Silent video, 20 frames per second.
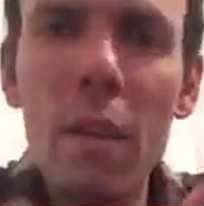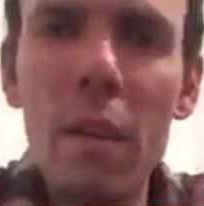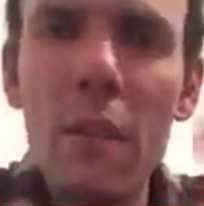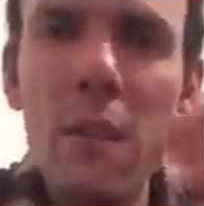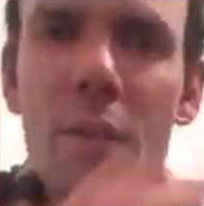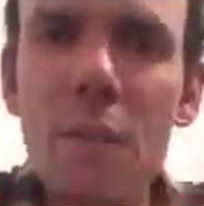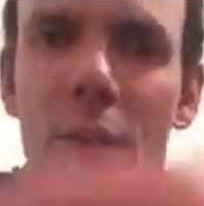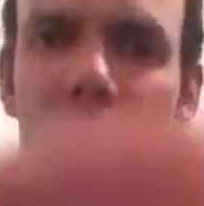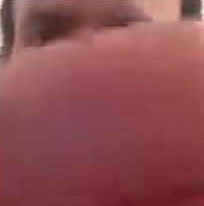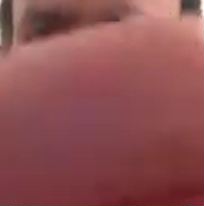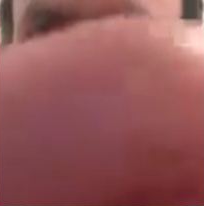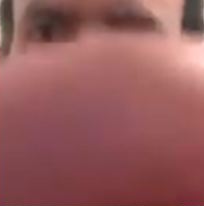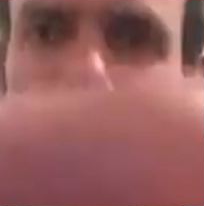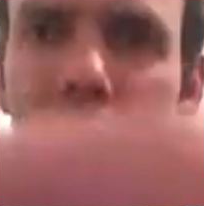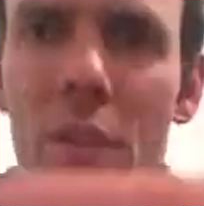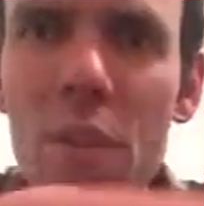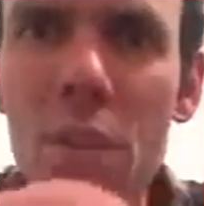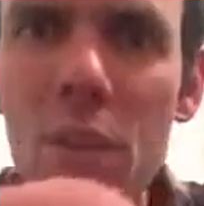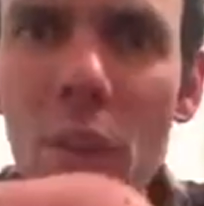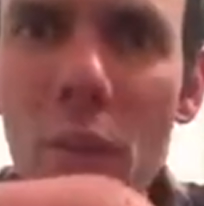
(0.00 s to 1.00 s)

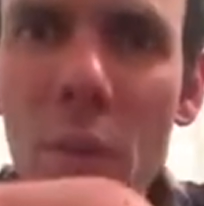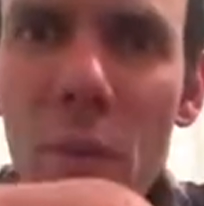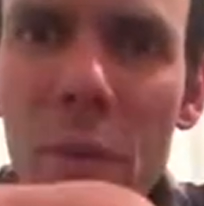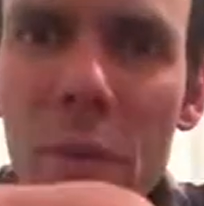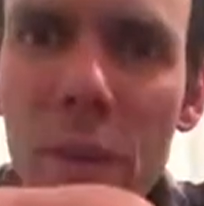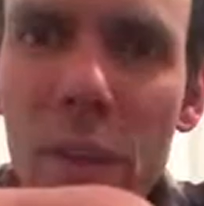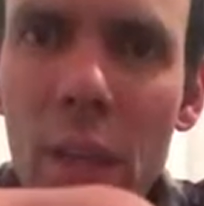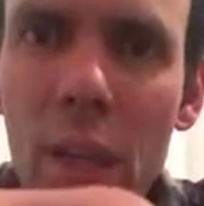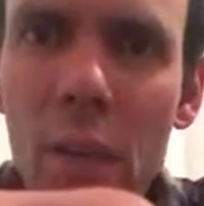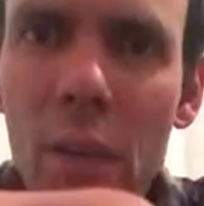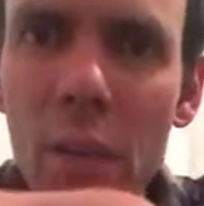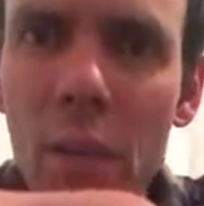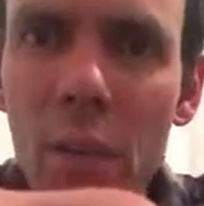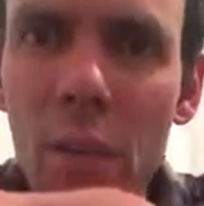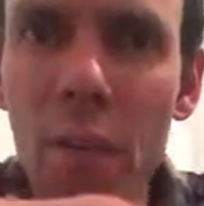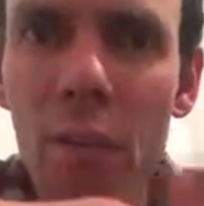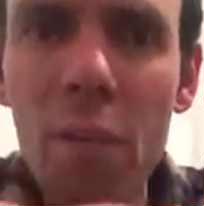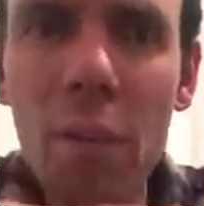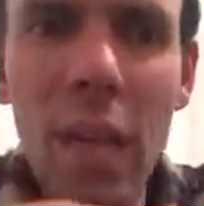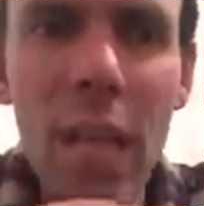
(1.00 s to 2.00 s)
so thin of a
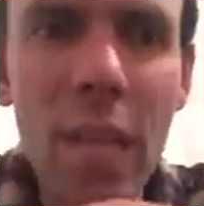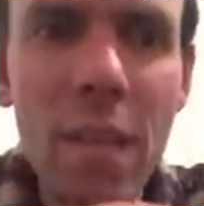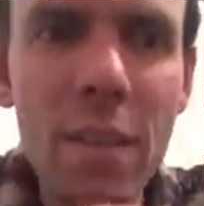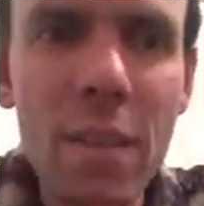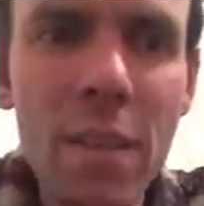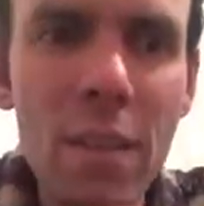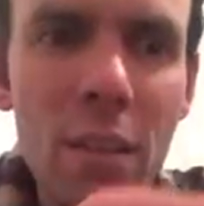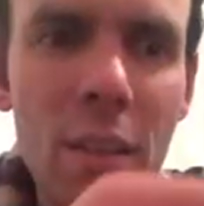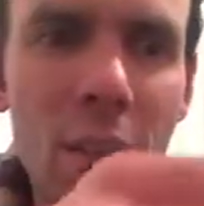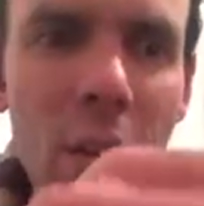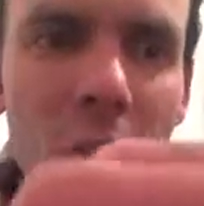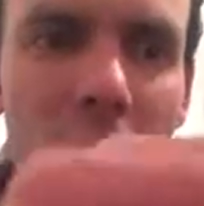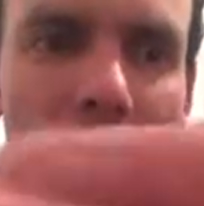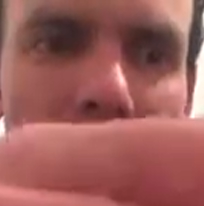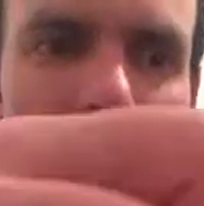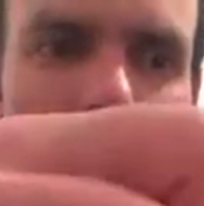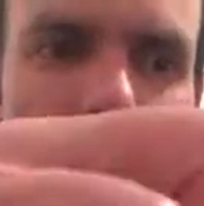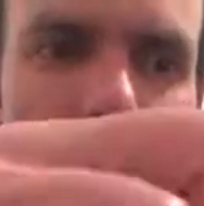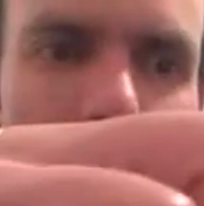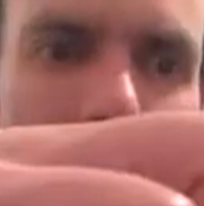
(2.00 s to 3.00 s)
thread,
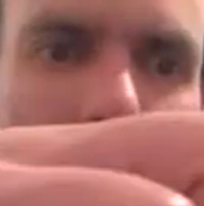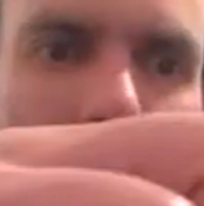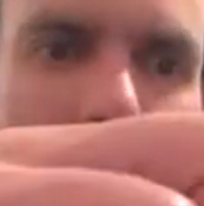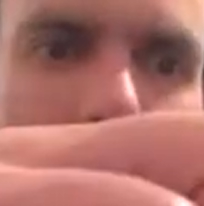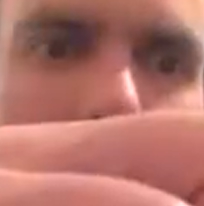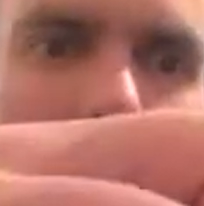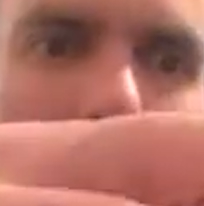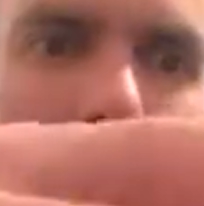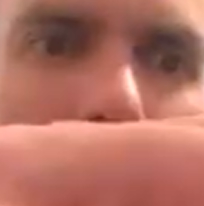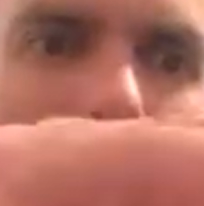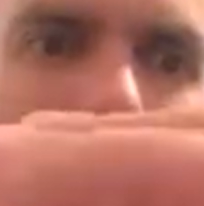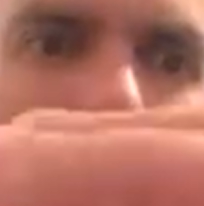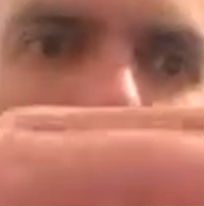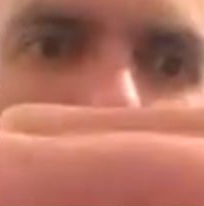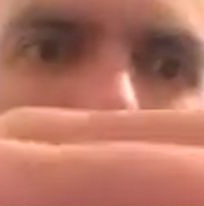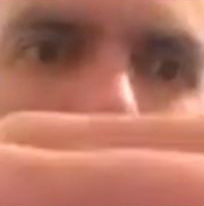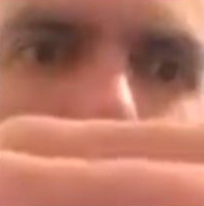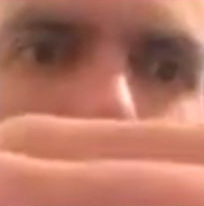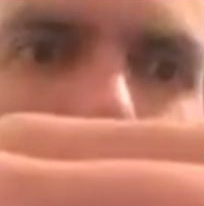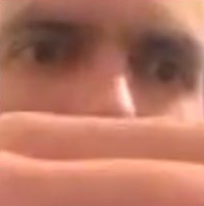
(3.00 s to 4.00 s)
or
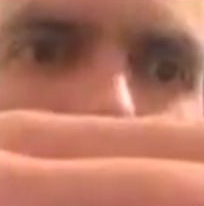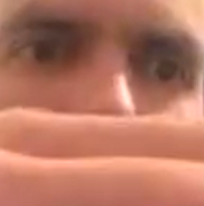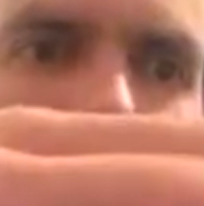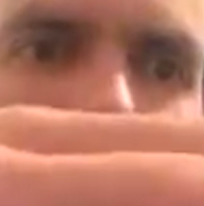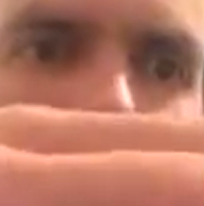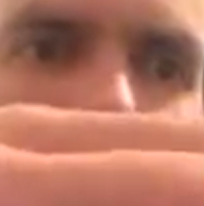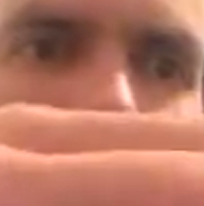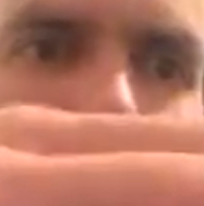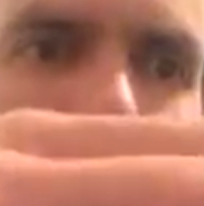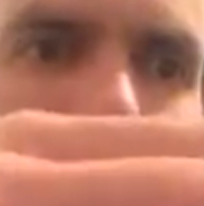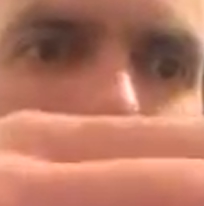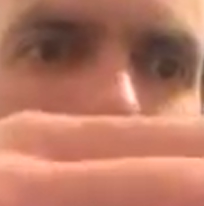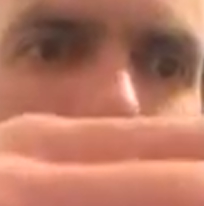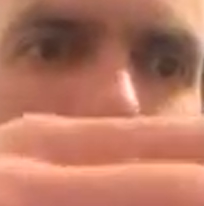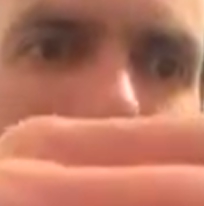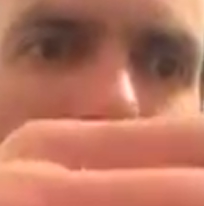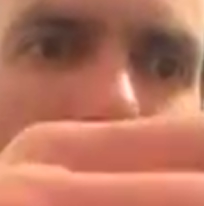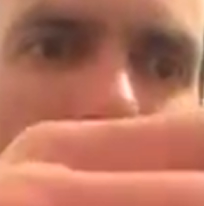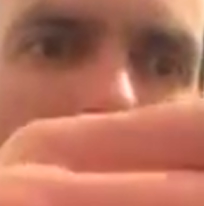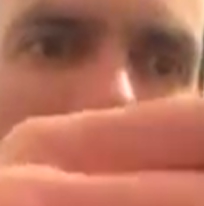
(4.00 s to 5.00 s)
you can
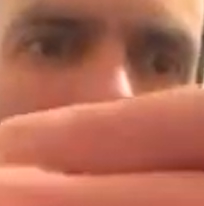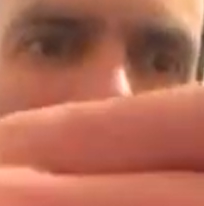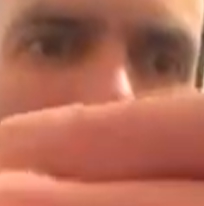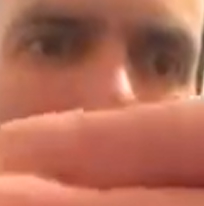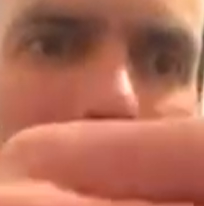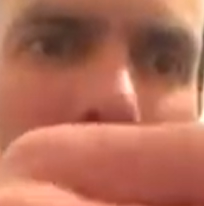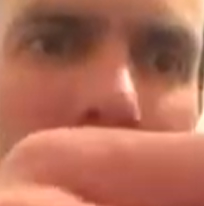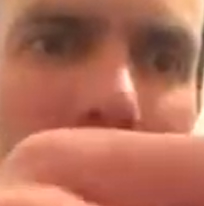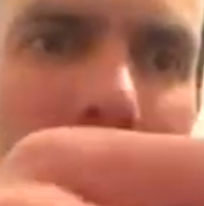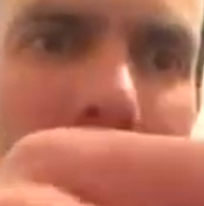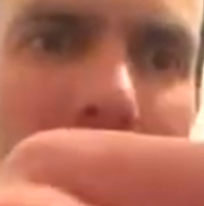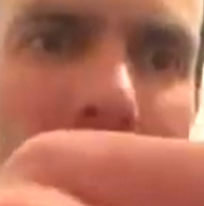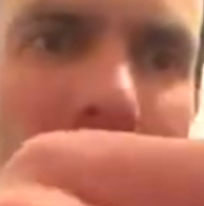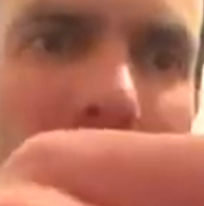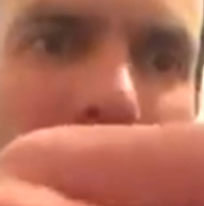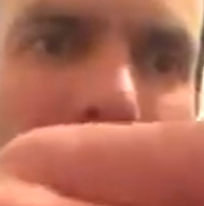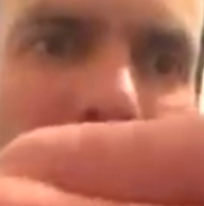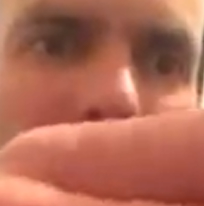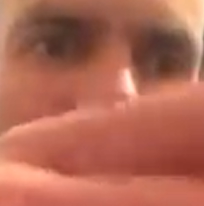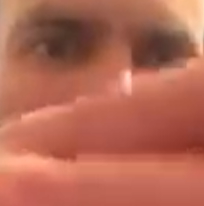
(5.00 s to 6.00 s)
get
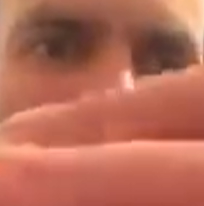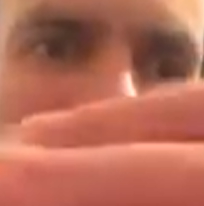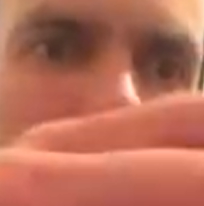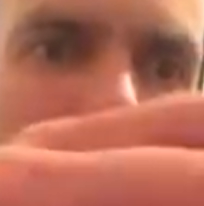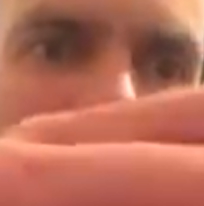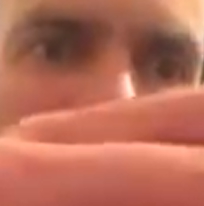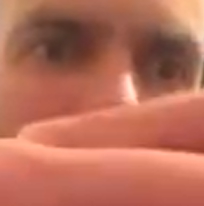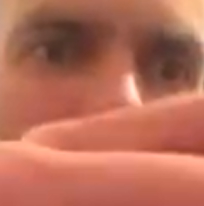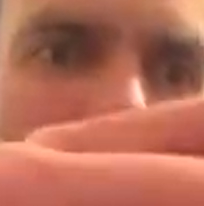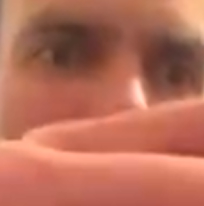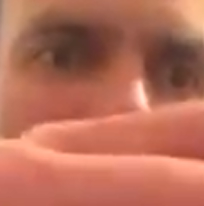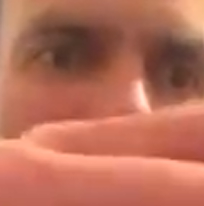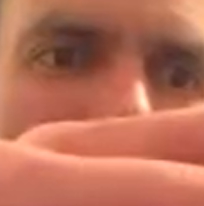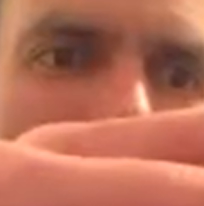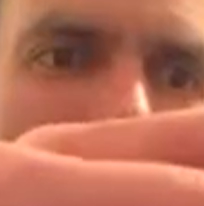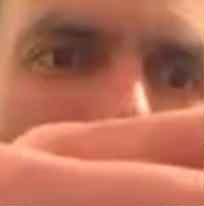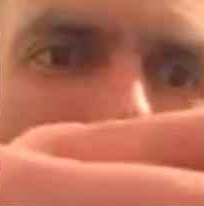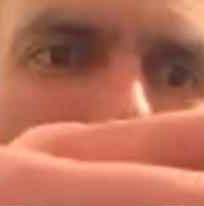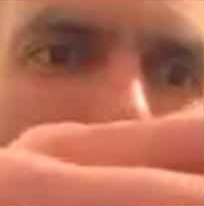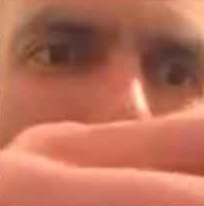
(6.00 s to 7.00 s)
something
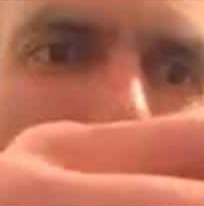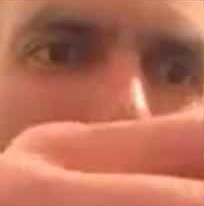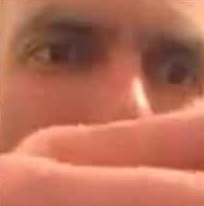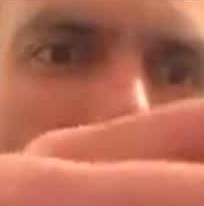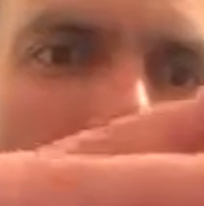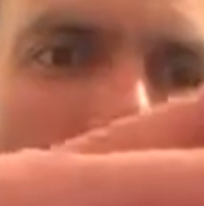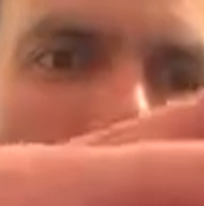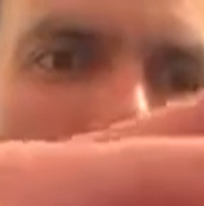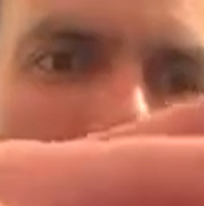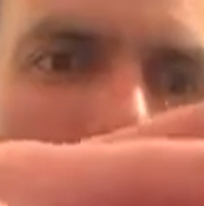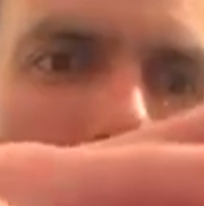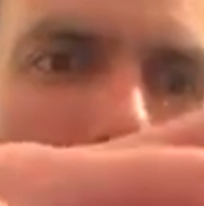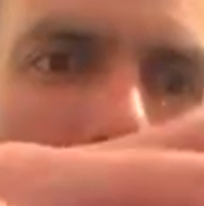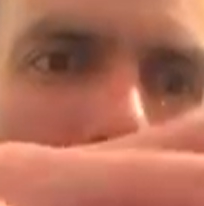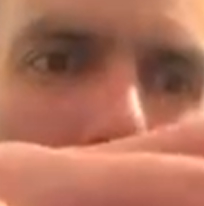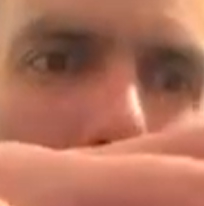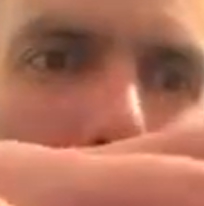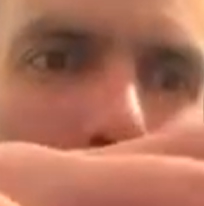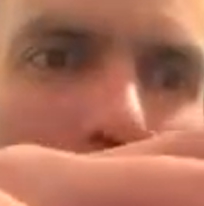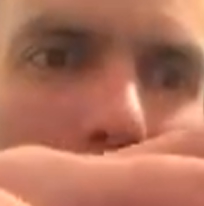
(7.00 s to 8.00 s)
like a
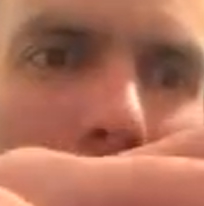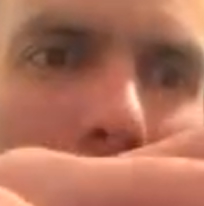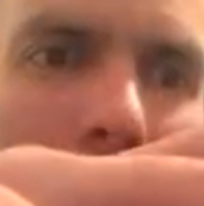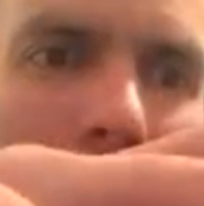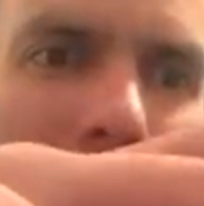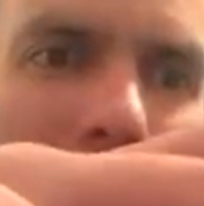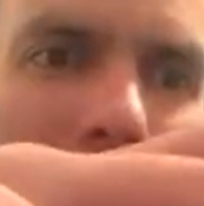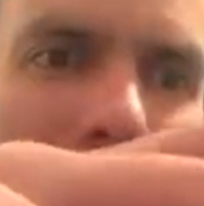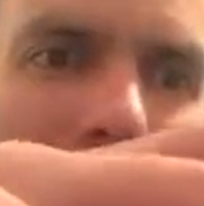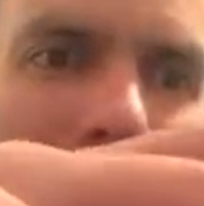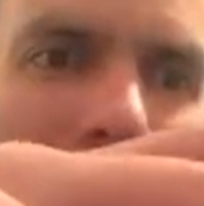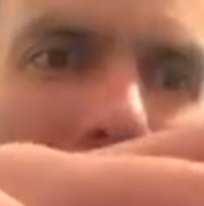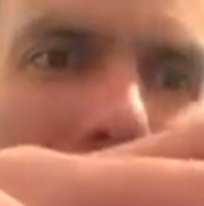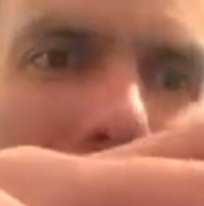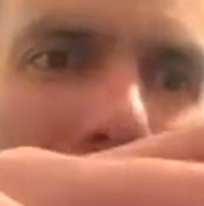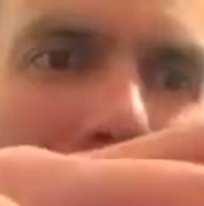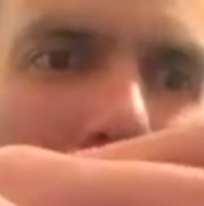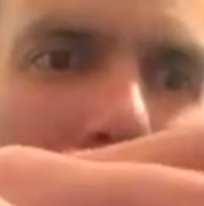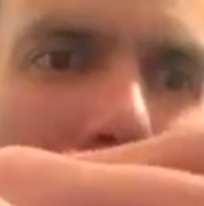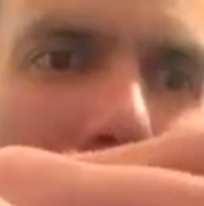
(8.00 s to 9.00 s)

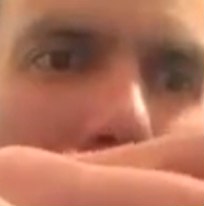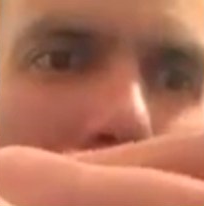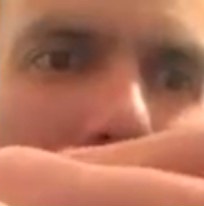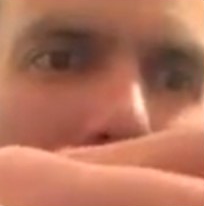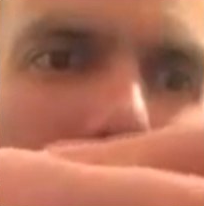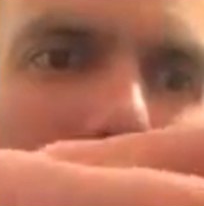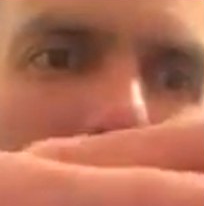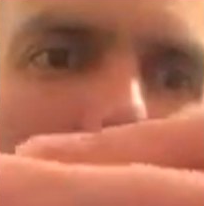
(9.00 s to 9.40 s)
1.5 or